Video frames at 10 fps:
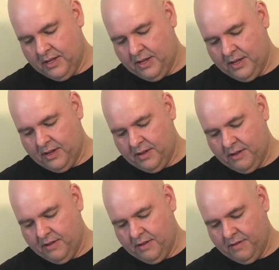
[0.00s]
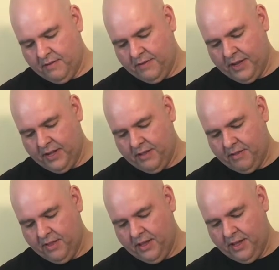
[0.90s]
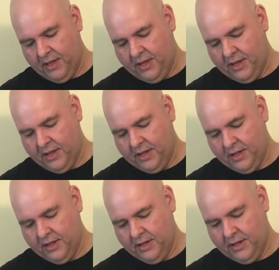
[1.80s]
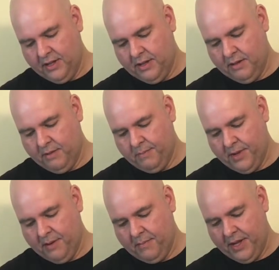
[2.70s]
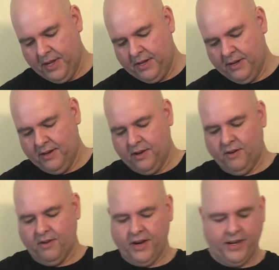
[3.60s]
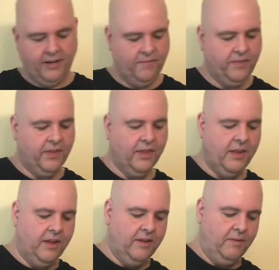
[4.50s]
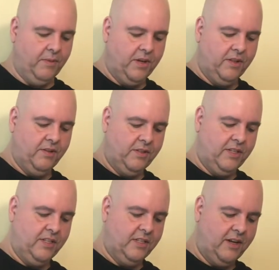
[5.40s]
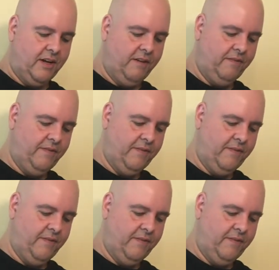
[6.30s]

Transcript: of the Minute Maid. All right, let me close this off.